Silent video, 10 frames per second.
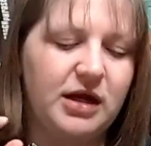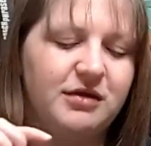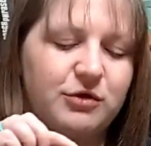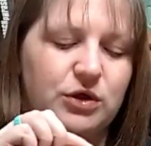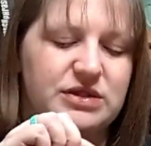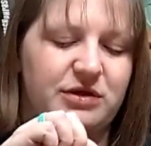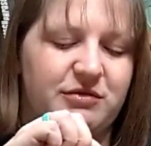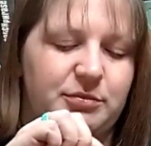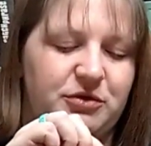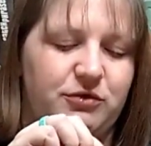And of course we have
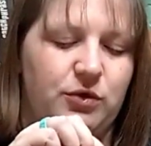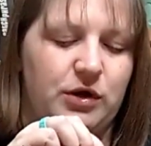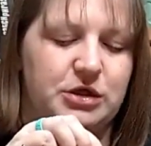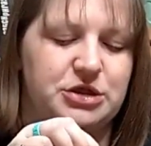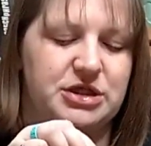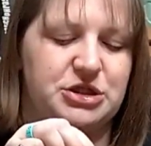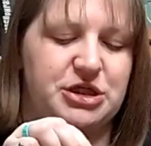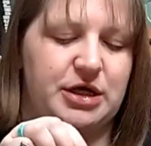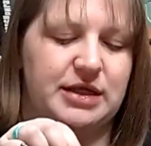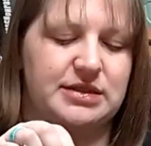our beautiful orange and
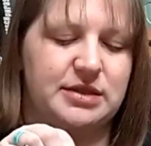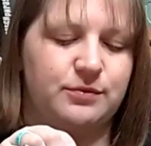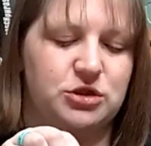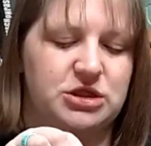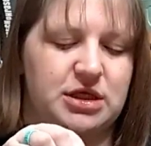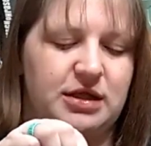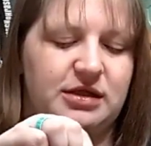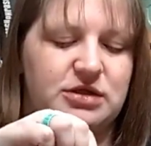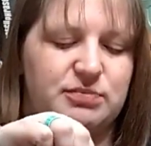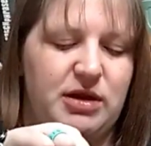cherries. We're just gonna let
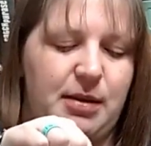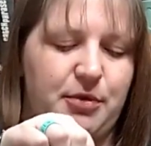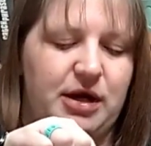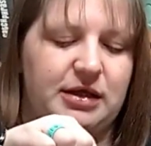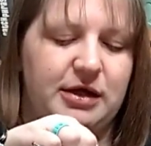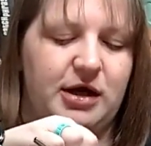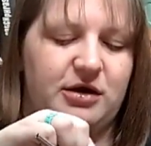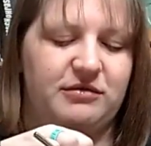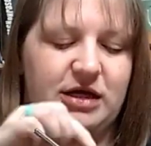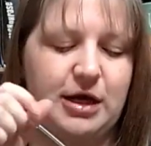those plop right in there. I
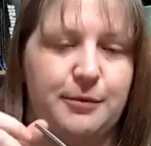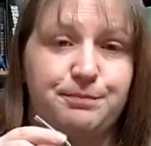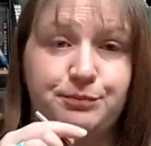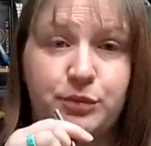don't even care.